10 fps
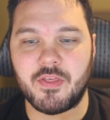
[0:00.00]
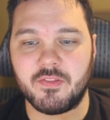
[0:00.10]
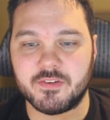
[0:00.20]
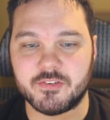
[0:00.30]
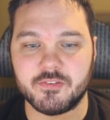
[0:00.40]

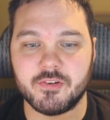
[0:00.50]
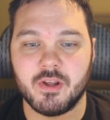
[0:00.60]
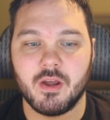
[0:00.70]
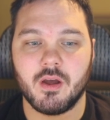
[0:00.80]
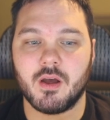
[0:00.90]
this is
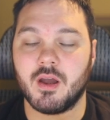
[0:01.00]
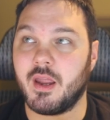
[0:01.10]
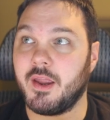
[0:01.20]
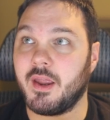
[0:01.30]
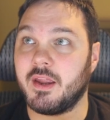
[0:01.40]

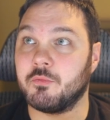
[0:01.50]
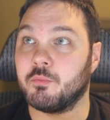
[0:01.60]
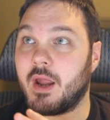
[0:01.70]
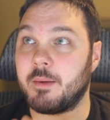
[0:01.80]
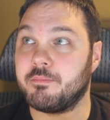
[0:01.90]
a
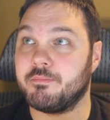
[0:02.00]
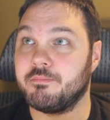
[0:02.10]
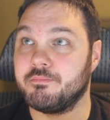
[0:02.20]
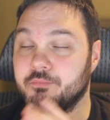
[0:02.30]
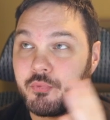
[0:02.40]

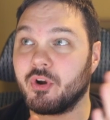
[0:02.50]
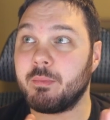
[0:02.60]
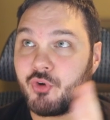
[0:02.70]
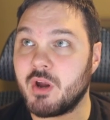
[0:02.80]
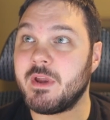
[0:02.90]
pretty
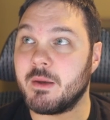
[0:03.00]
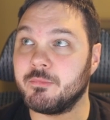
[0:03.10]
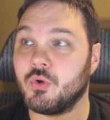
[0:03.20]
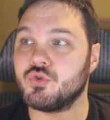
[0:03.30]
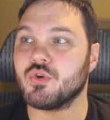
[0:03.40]
premium
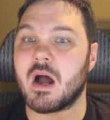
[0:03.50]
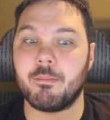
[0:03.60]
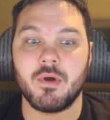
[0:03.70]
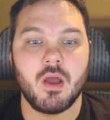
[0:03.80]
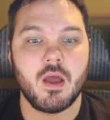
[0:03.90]
2-drop.